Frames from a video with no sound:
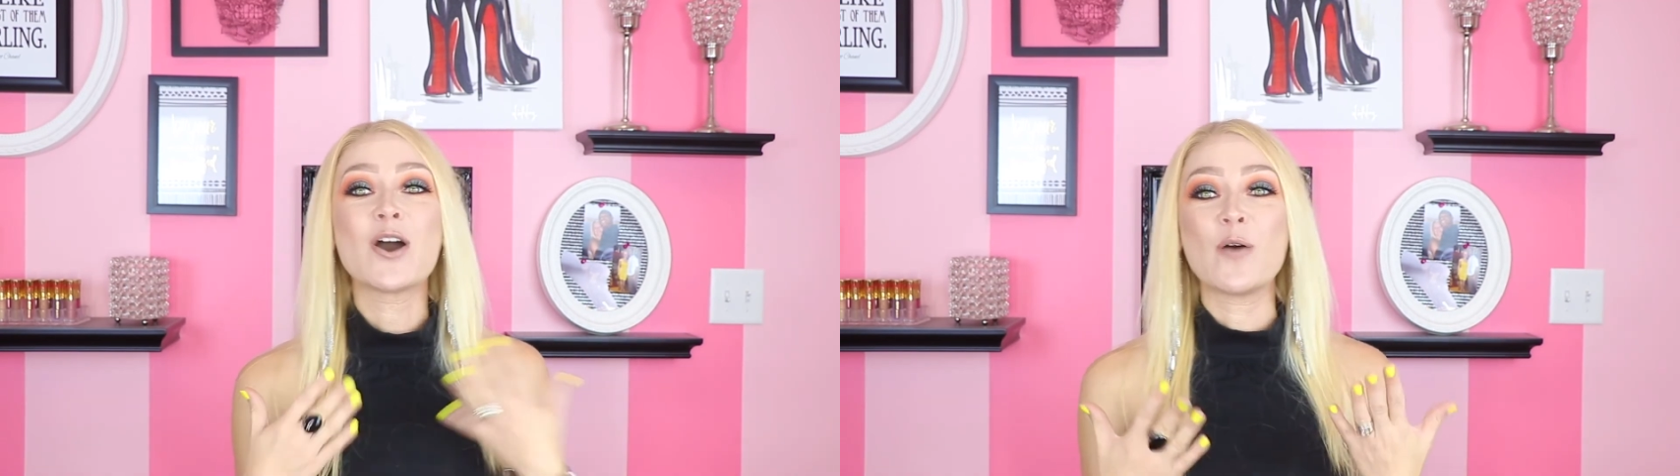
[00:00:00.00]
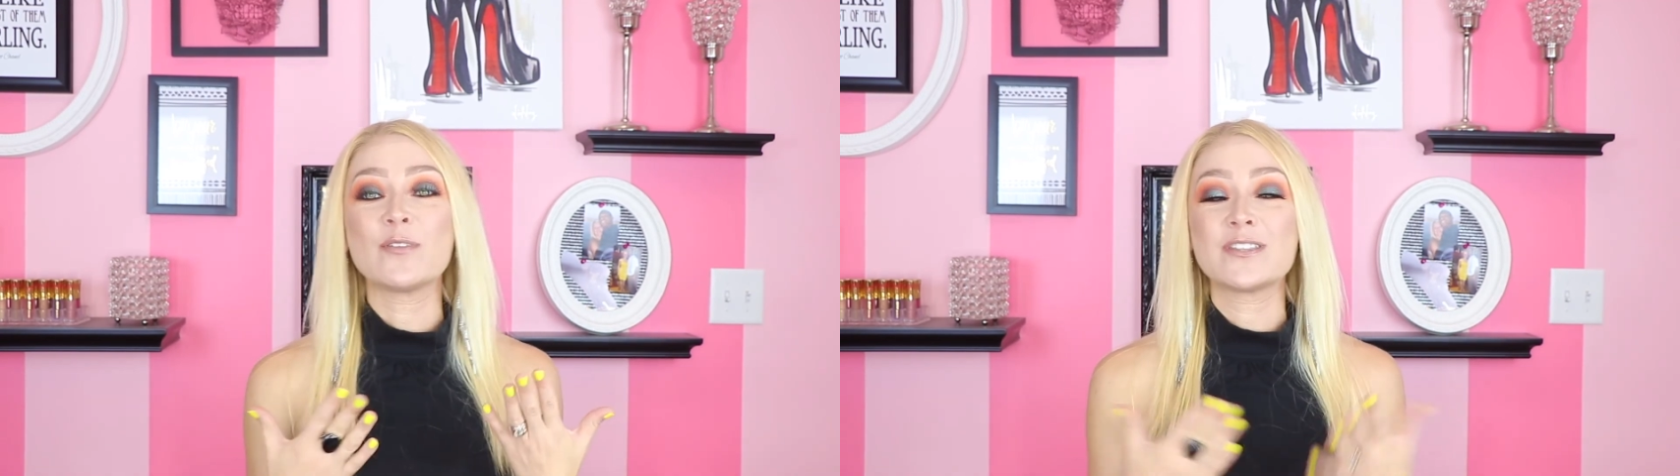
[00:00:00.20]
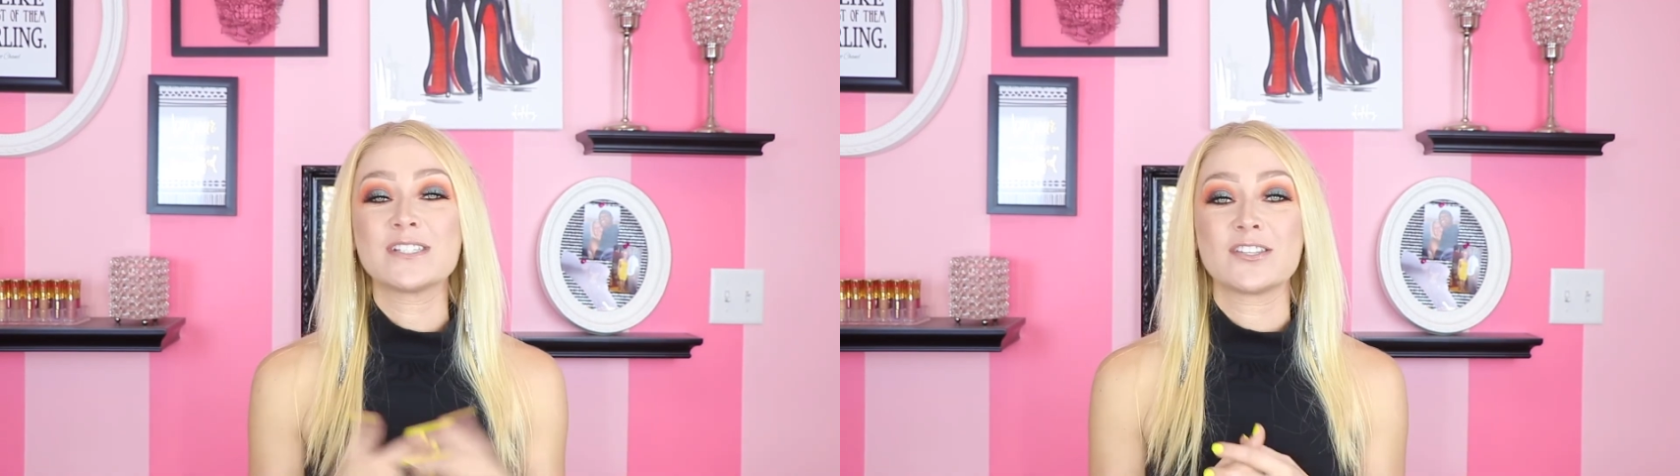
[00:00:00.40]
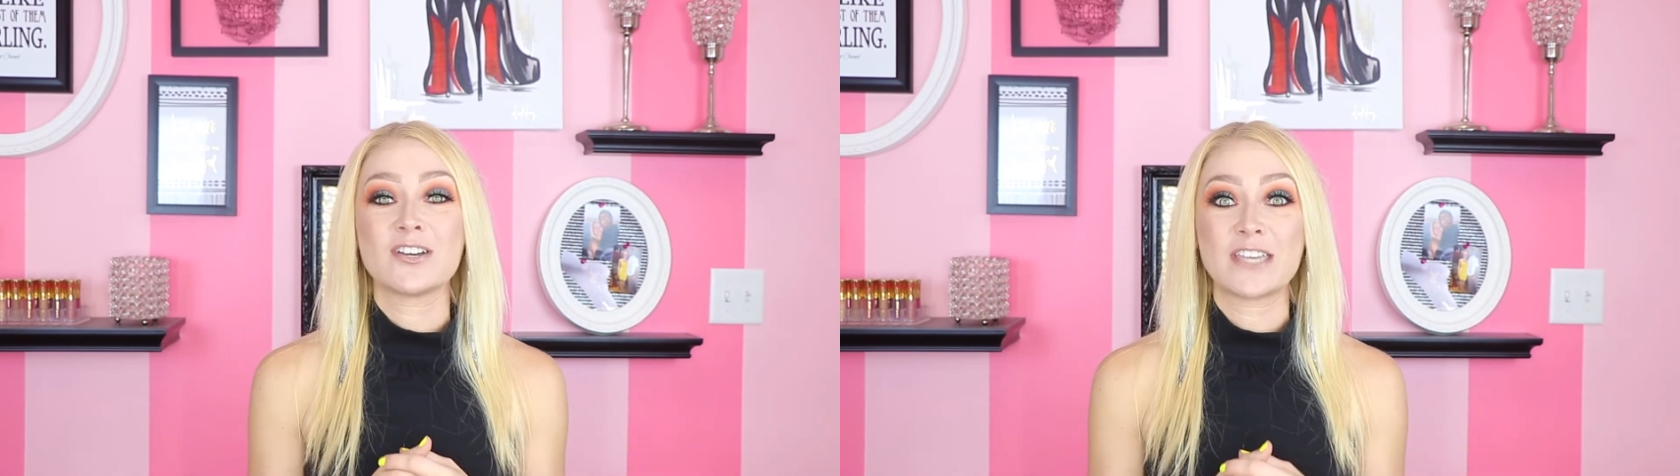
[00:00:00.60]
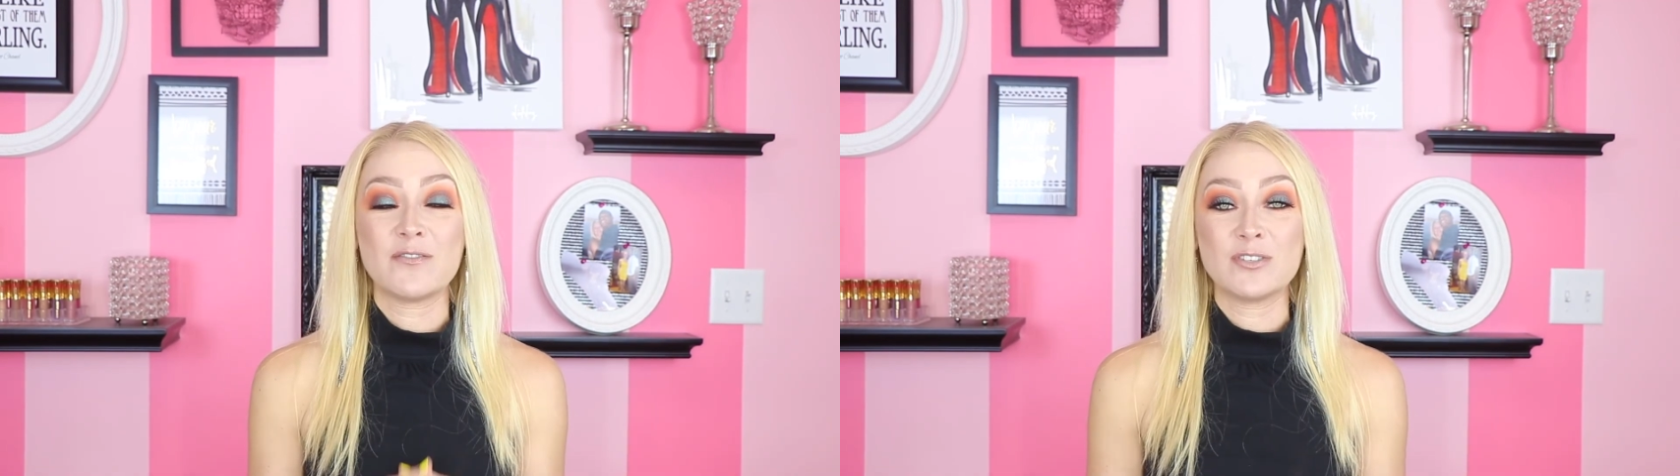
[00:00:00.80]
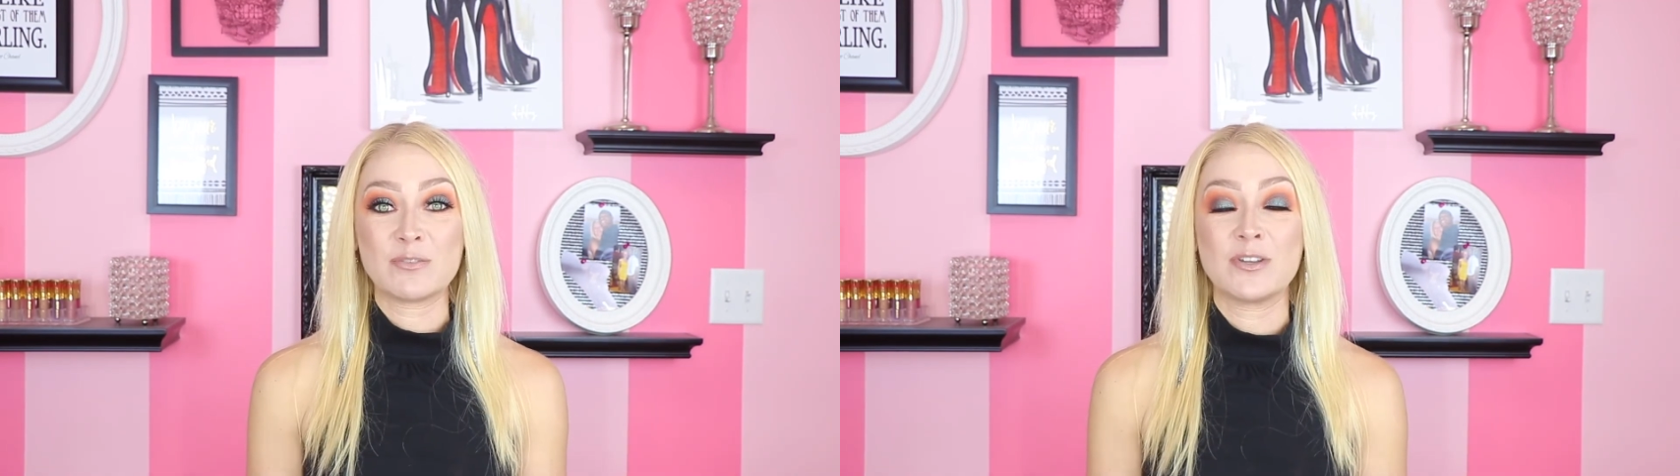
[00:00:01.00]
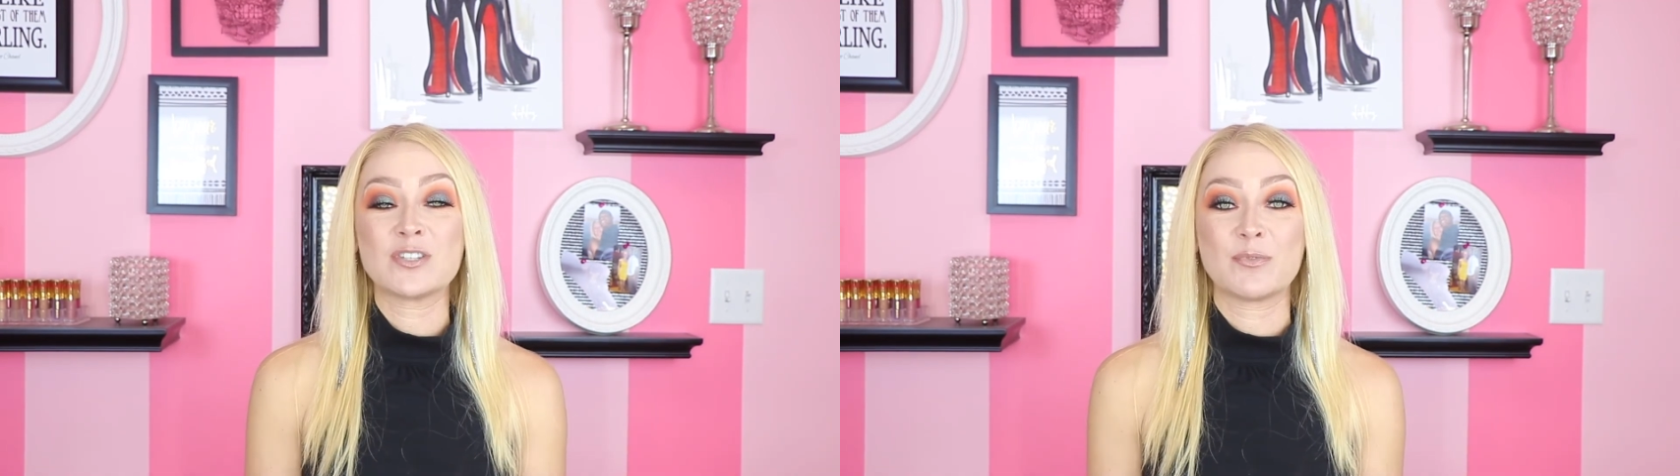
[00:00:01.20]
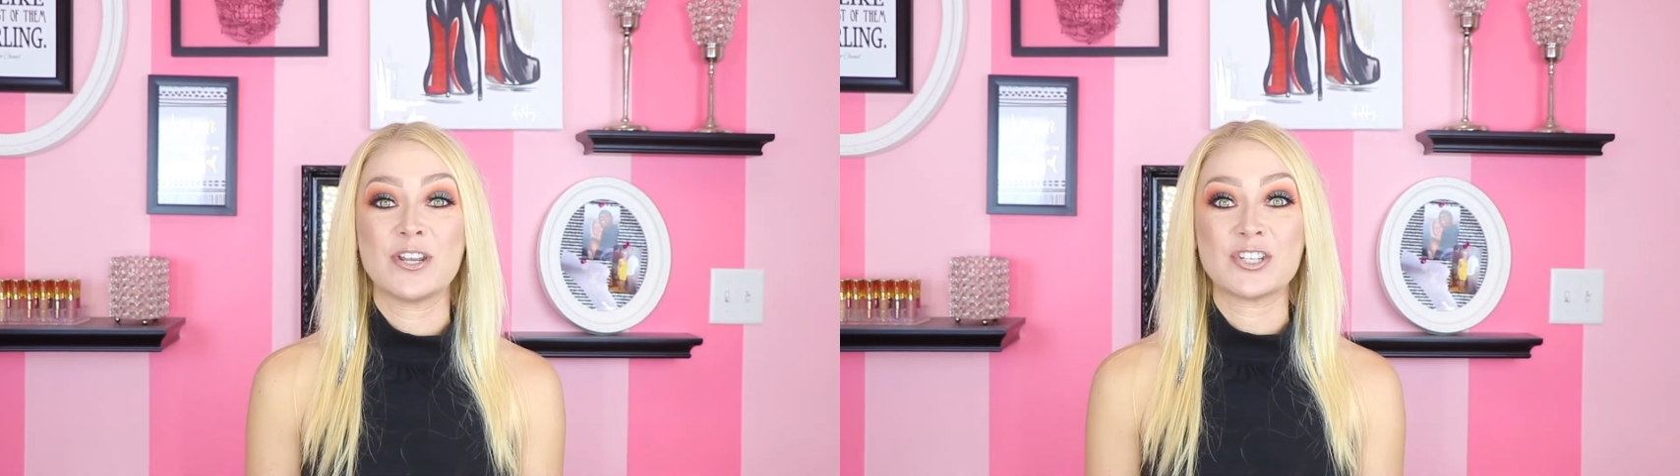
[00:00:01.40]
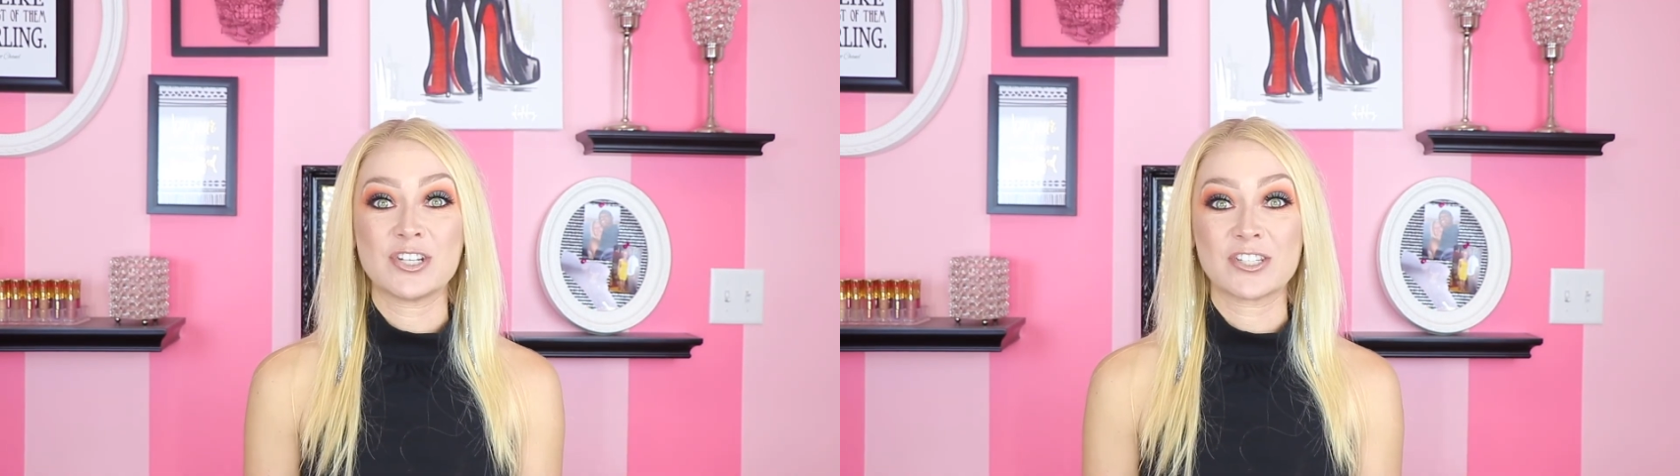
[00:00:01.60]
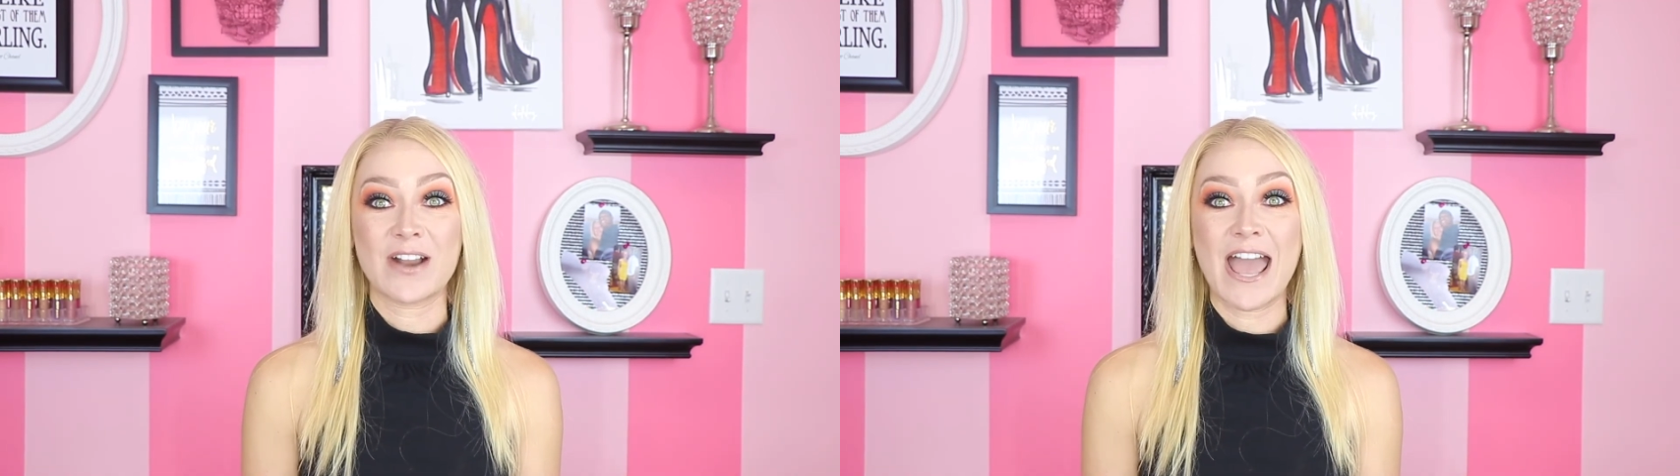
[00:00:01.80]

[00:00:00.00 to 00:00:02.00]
Hopefully this look gave you some inspiration to start